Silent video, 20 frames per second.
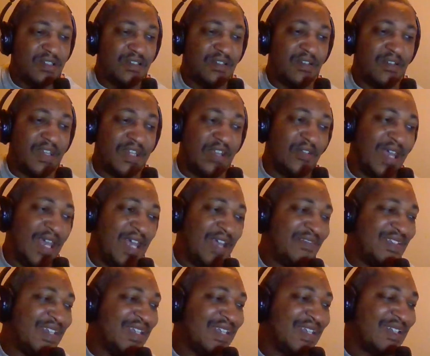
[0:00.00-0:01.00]
you have
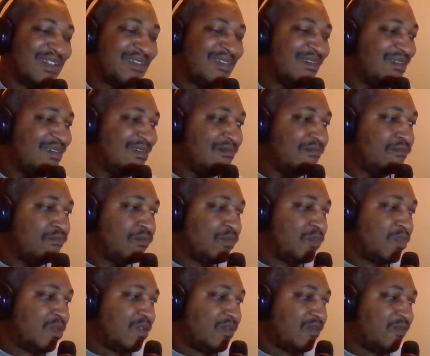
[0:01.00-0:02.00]
to,
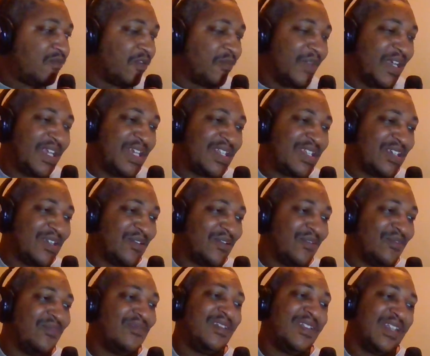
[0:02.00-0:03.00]
for me to
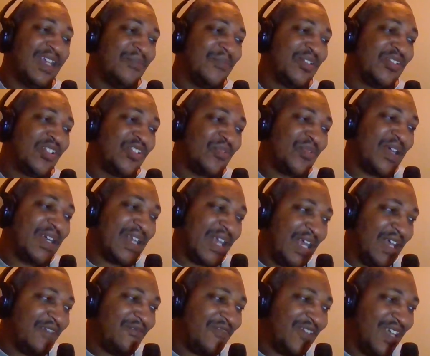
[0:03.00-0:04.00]
demonstrate
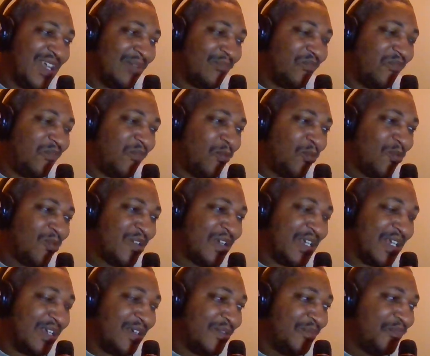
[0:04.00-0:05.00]
FM for
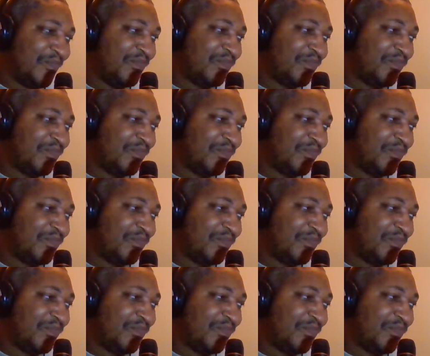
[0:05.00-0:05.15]
you,